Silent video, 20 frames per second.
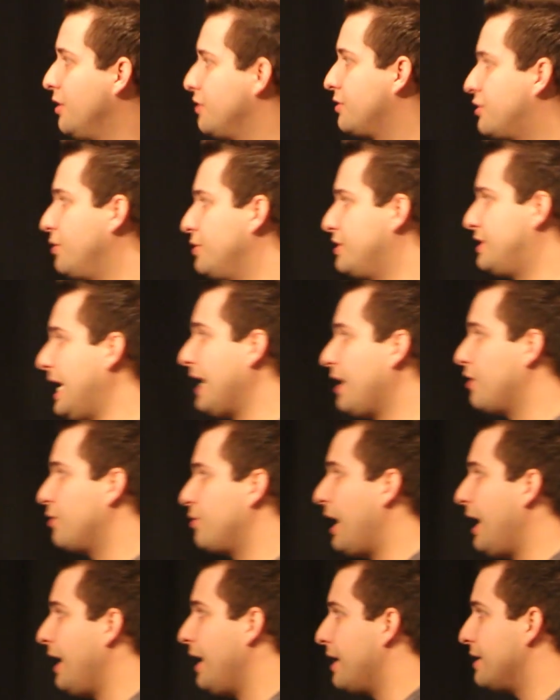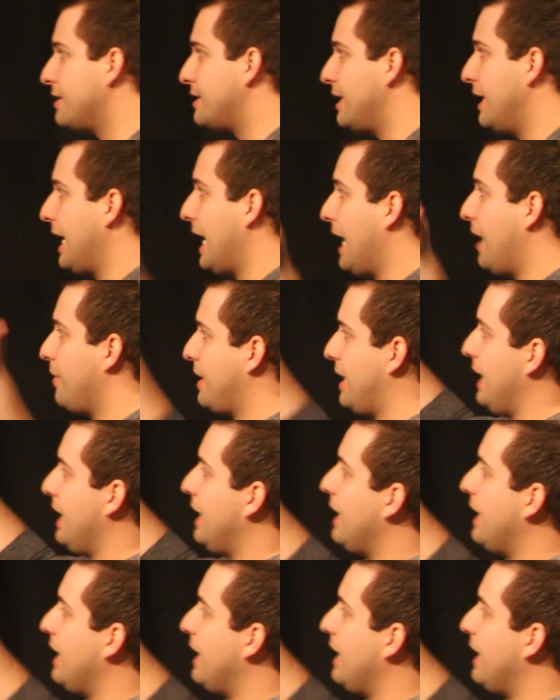So Zechariah is saying, how